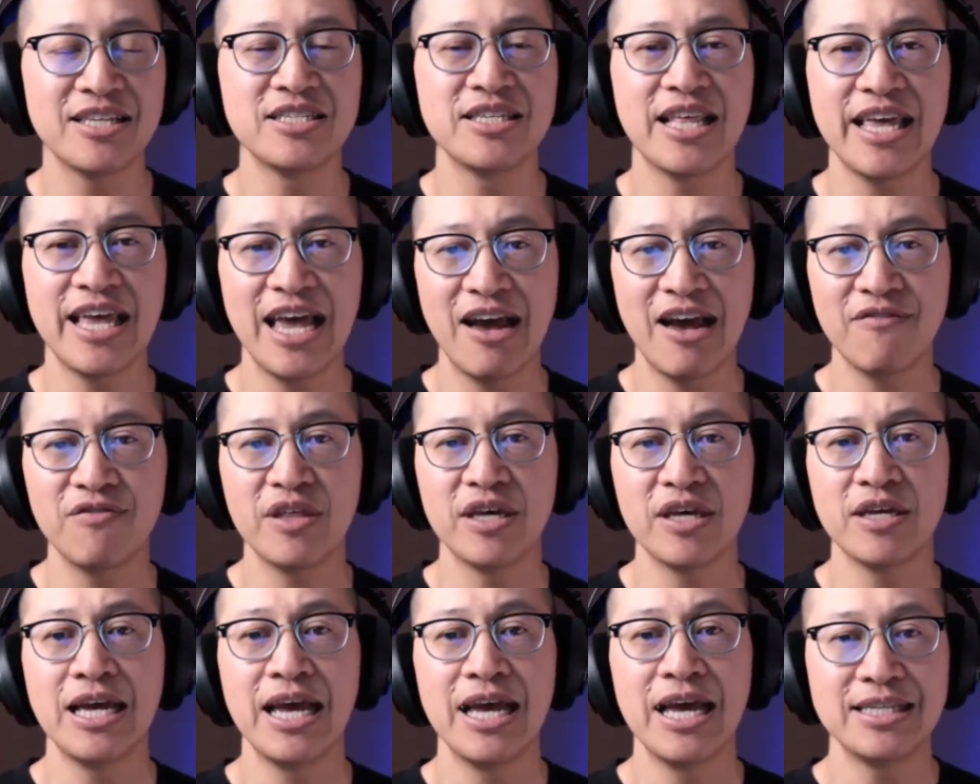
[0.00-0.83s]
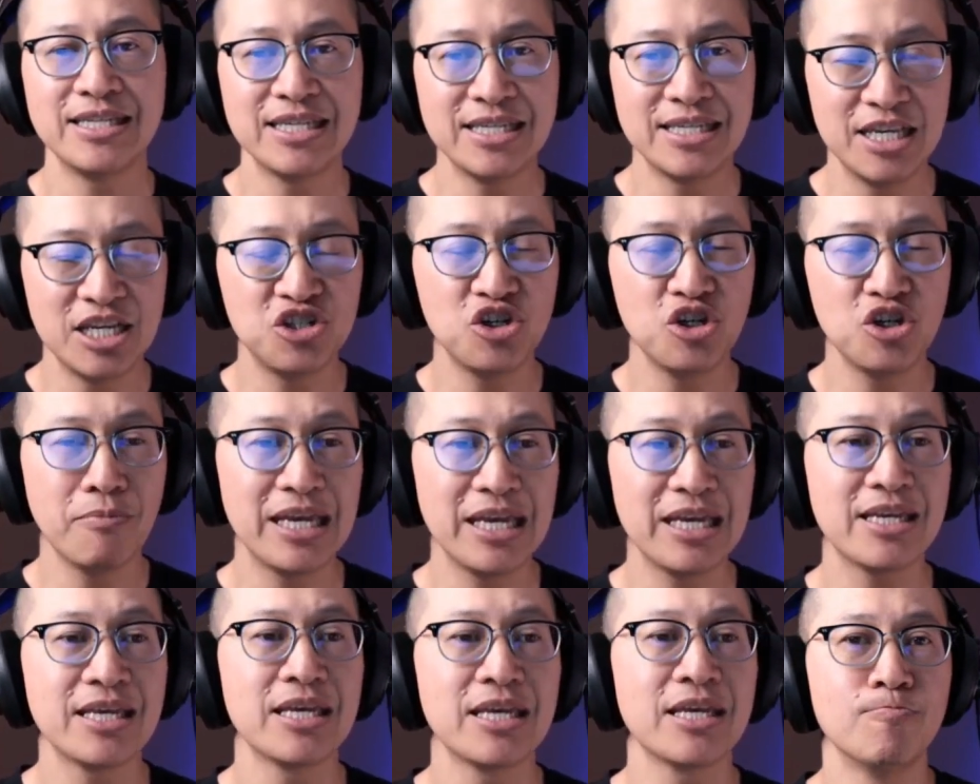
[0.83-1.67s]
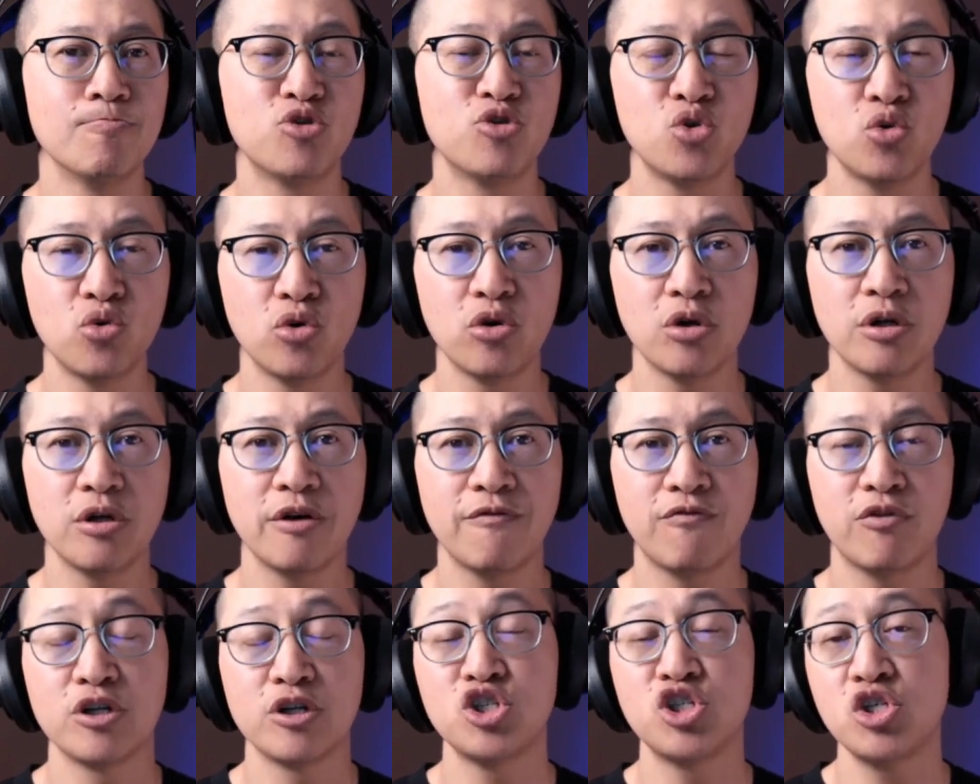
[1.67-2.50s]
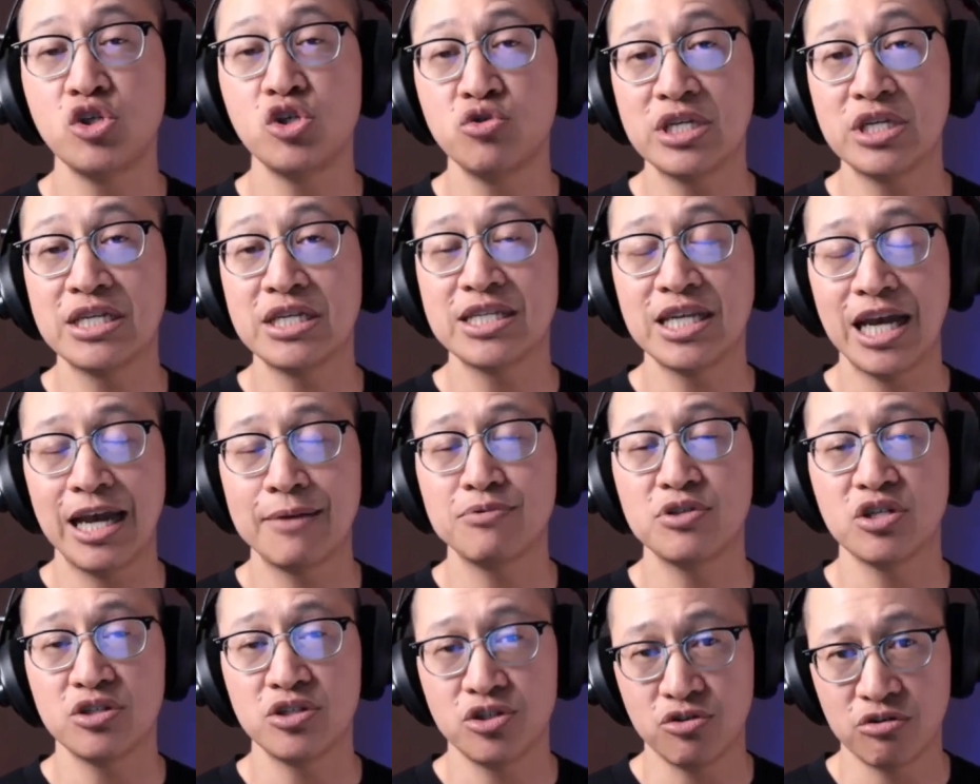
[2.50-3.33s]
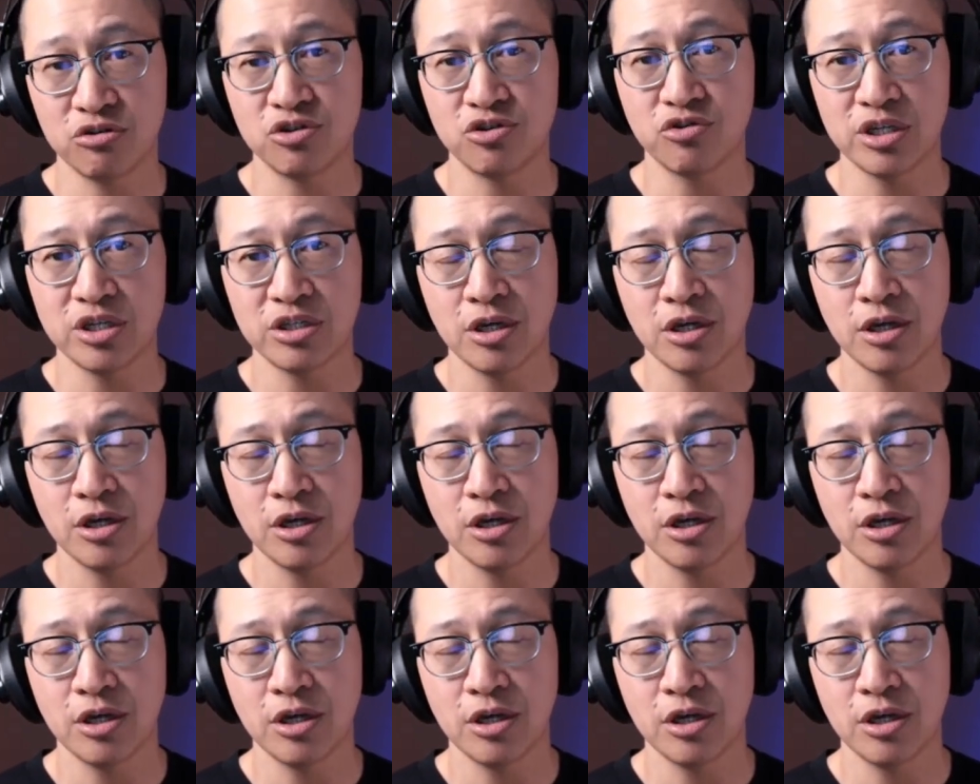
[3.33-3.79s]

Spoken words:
they have the decision-making tool for choosing types of surgeries,